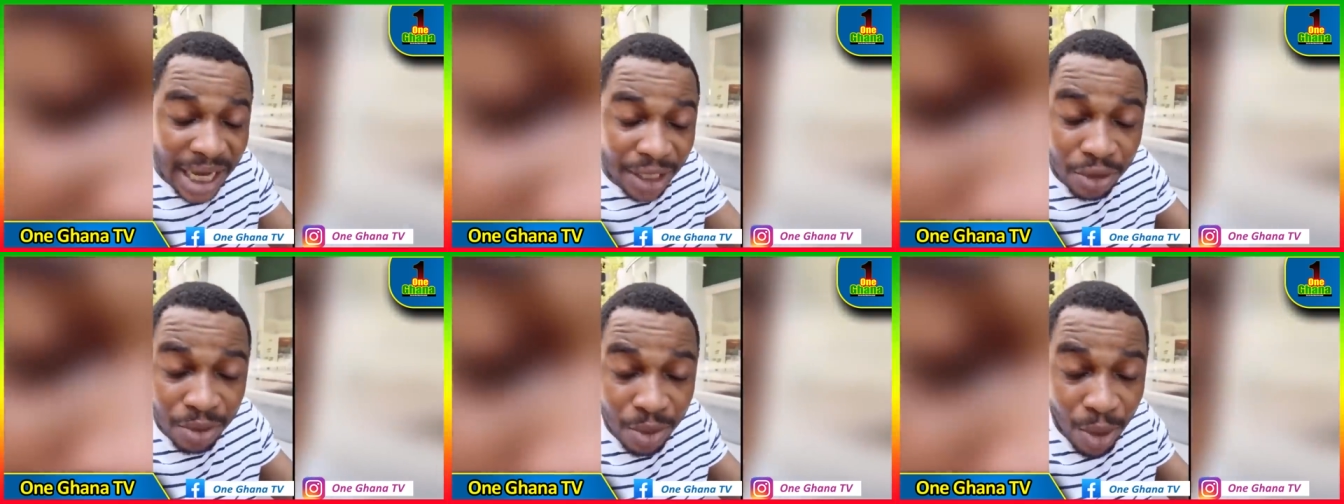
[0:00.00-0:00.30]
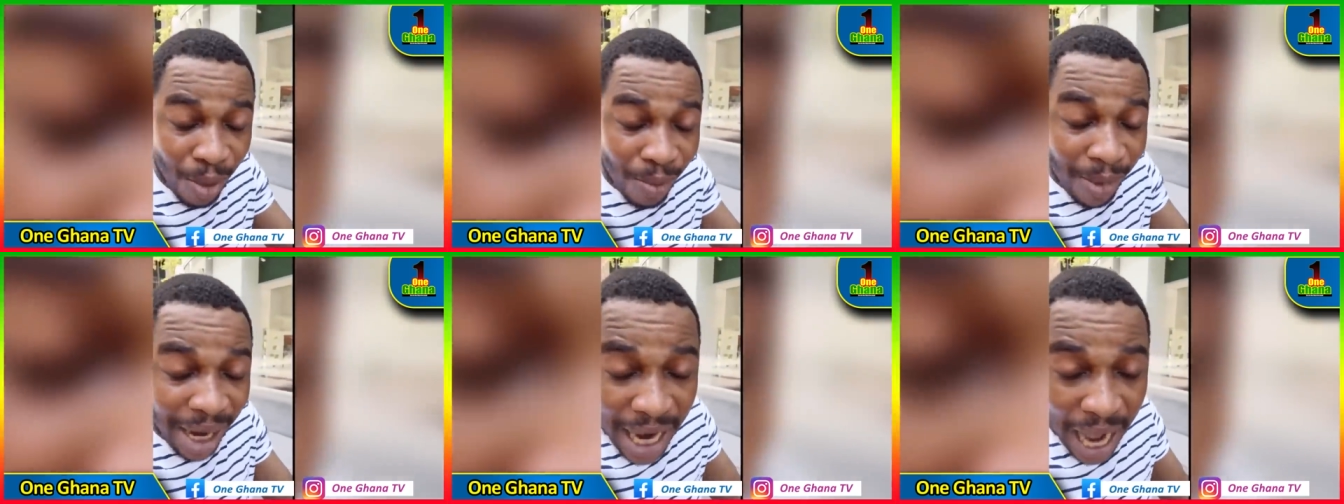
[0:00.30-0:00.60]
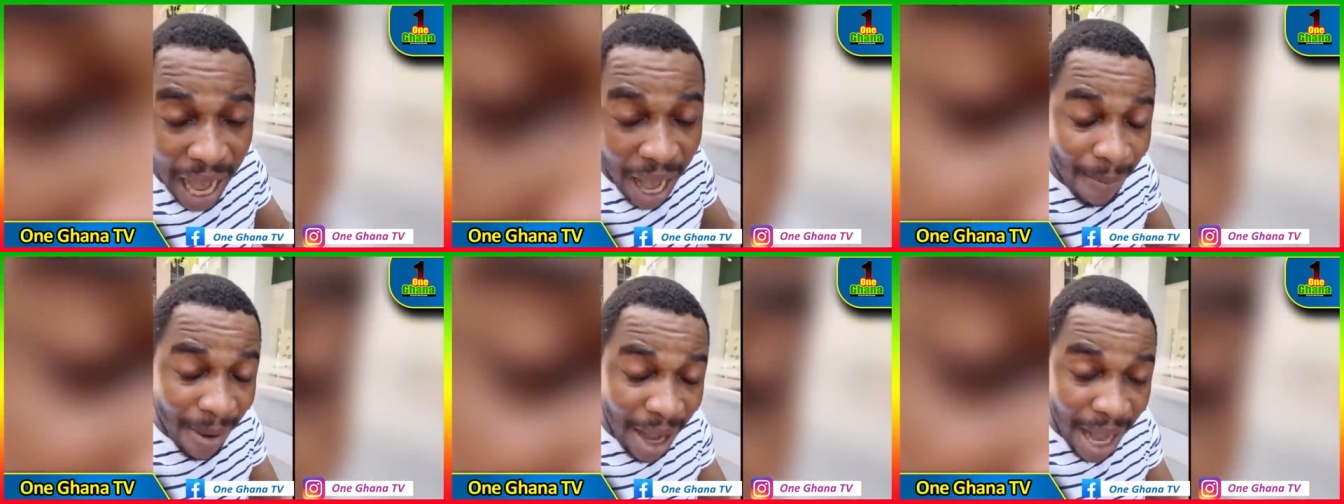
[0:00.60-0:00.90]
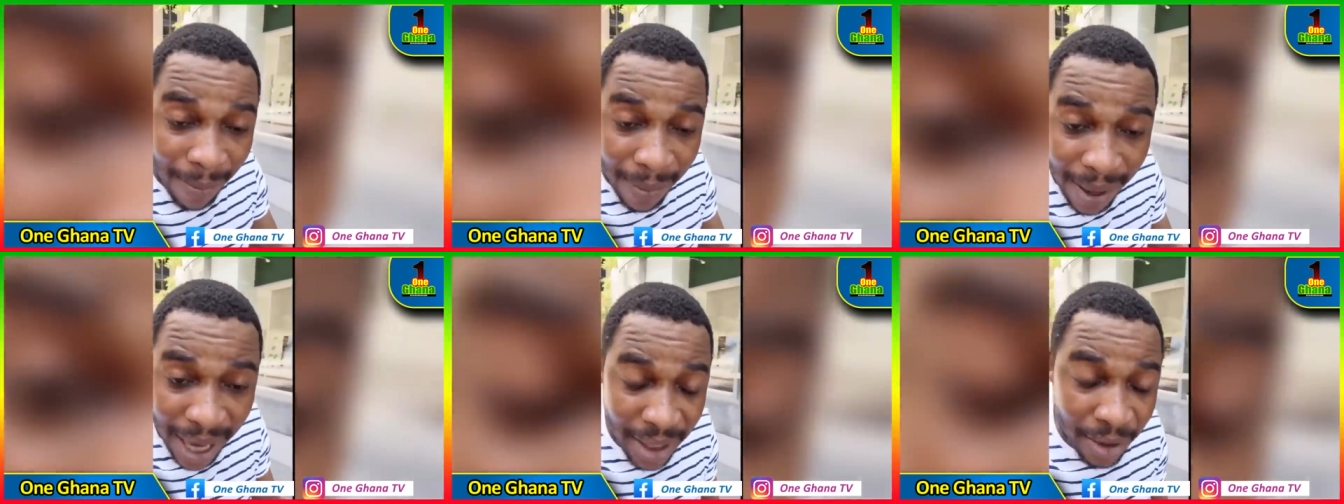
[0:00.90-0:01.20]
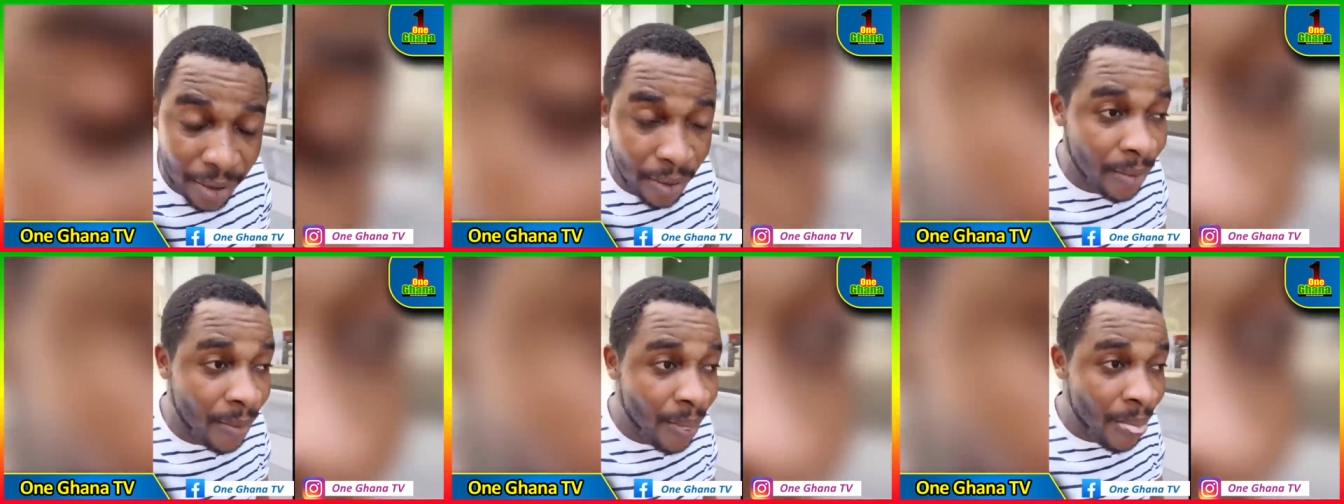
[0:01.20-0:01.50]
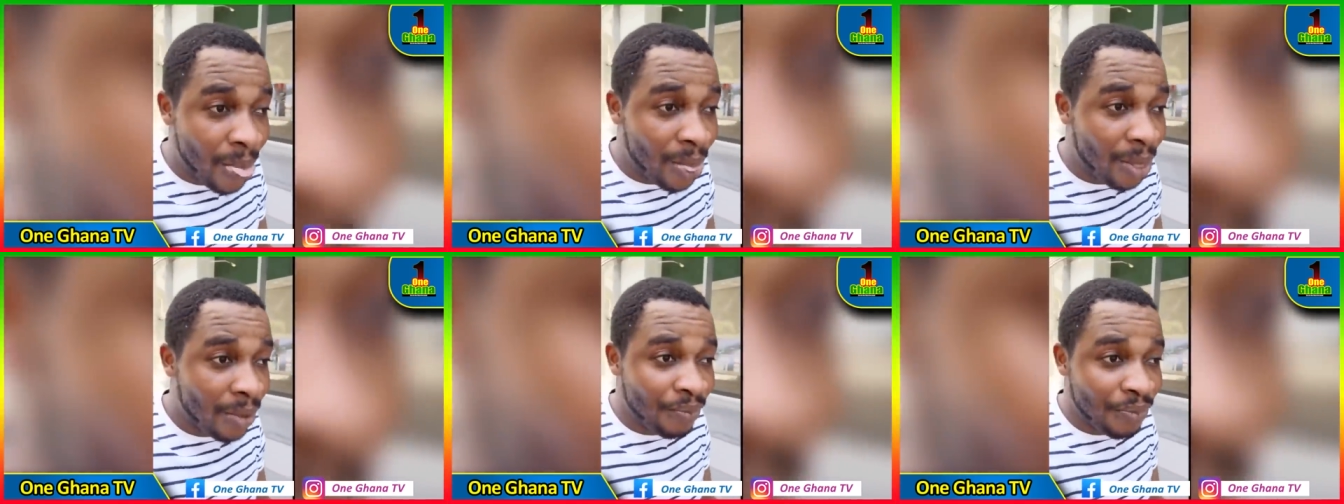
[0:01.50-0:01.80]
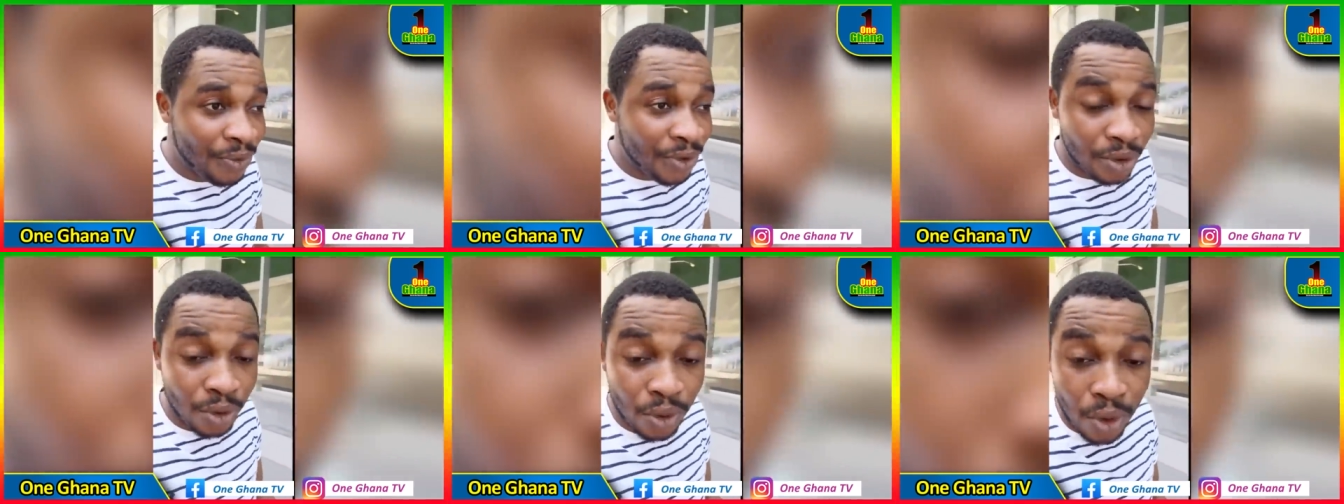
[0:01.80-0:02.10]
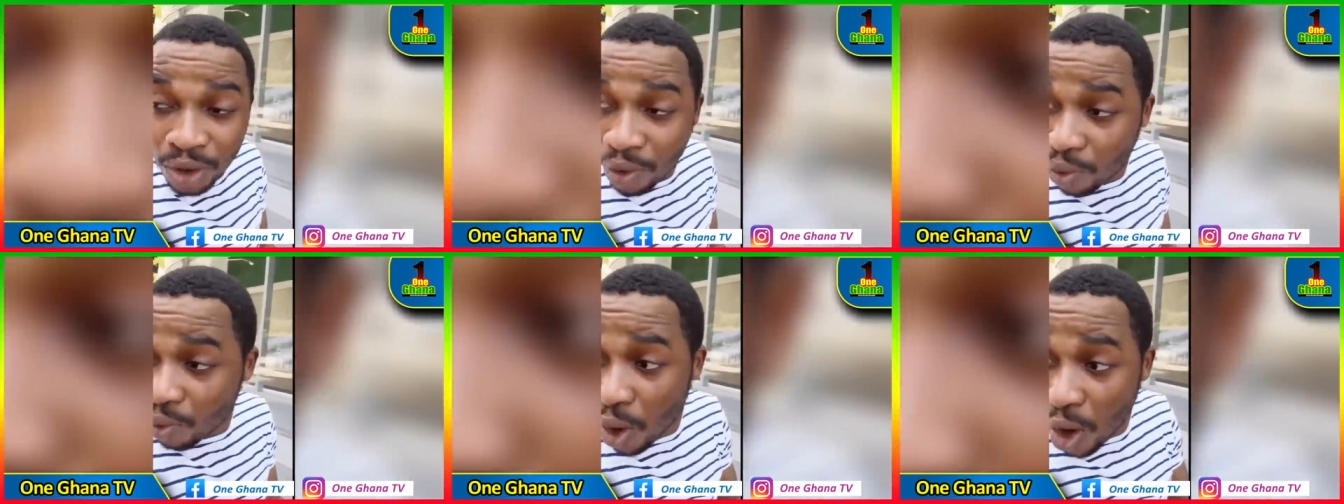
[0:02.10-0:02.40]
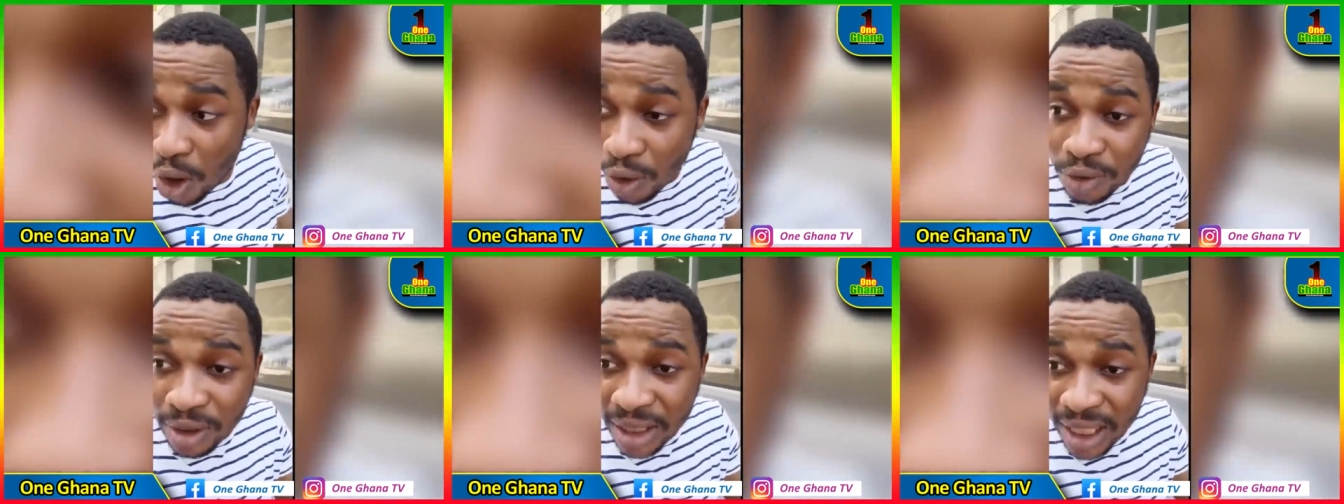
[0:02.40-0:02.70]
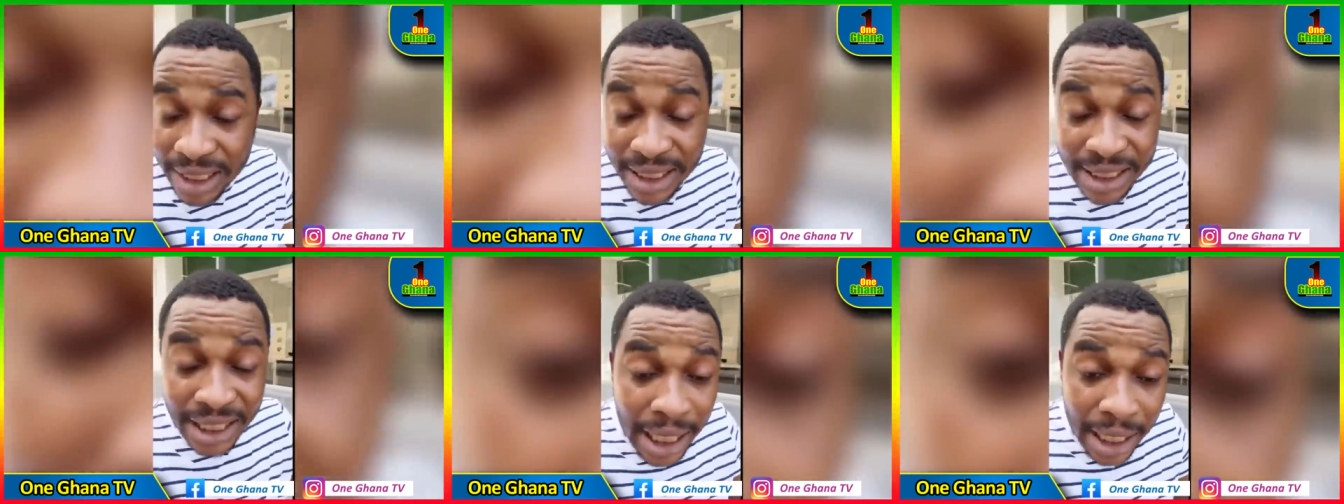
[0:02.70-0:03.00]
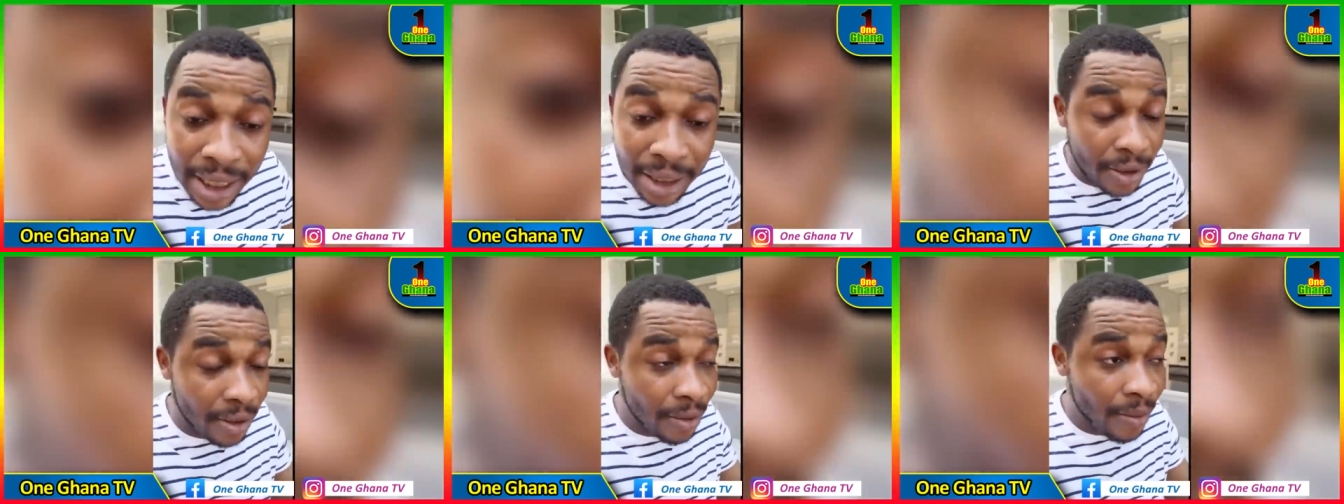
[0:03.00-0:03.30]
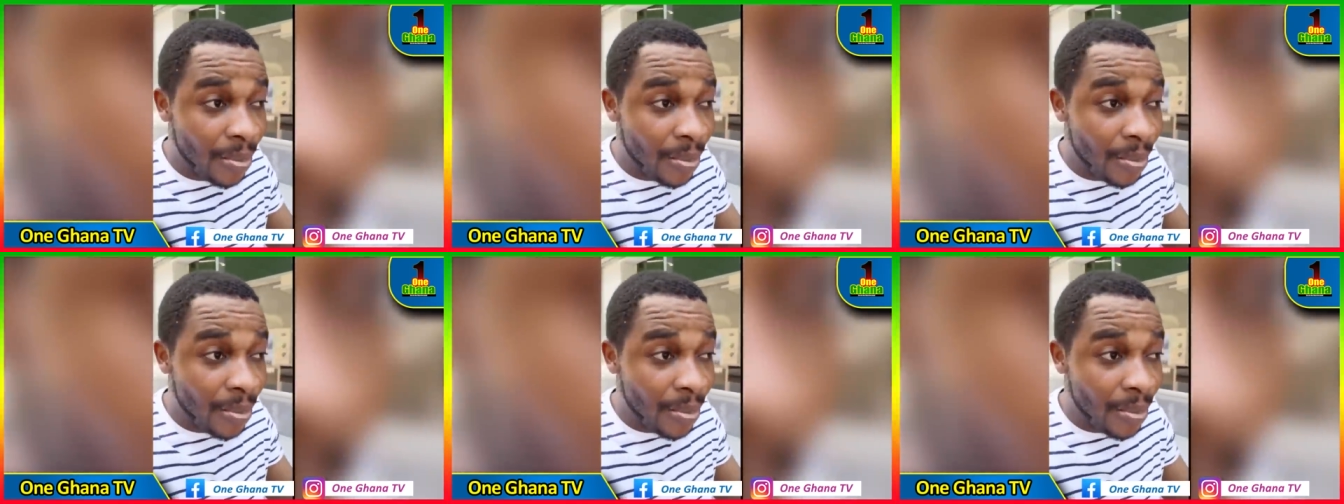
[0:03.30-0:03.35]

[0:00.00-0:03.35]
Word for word: small man ababan no you going to go to the jail.